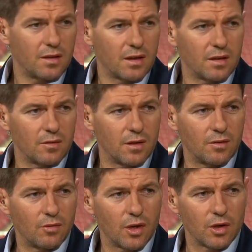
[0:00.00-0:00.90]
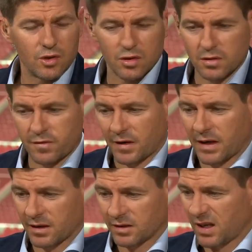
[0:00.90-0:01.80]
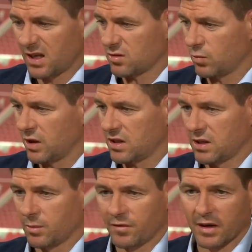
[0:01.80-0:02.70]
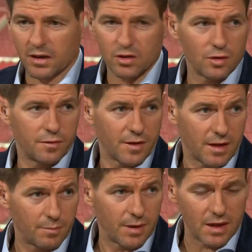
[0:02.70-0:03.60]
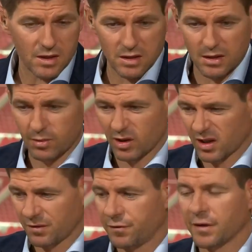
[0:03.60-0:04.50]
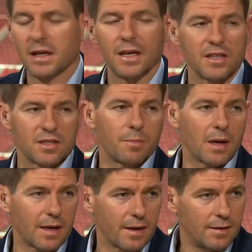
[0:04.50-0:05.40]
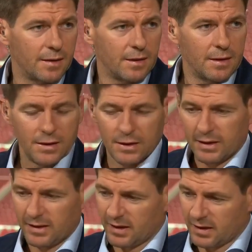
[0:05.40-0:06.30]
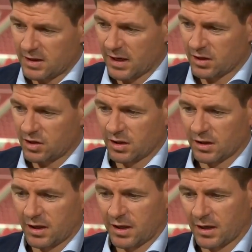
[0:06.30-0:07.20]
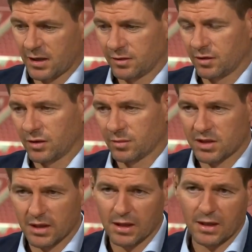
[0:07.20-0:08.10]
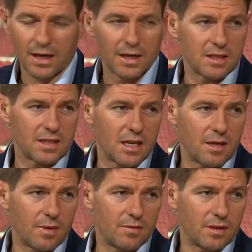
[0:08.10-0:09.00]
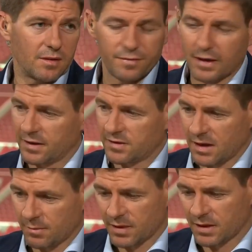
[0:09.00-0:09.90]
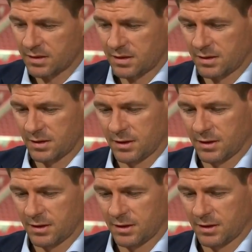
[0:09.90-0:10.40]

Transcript: I think uh, Roy Hodgson's final days and weeks here were very tough for him personally, but you could feel it as a player. Yeah. Mm. The, the tension in the crowd, you know, they were singing Kenny's name every five, ten minutes.